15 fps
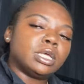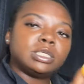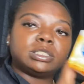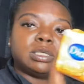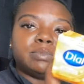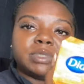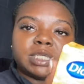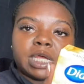
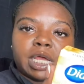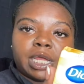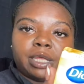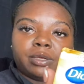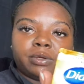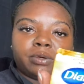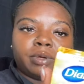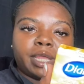some
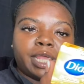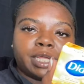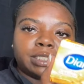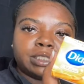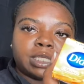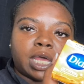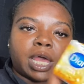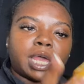Dial
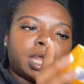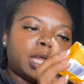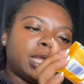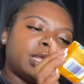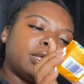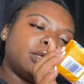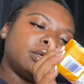anti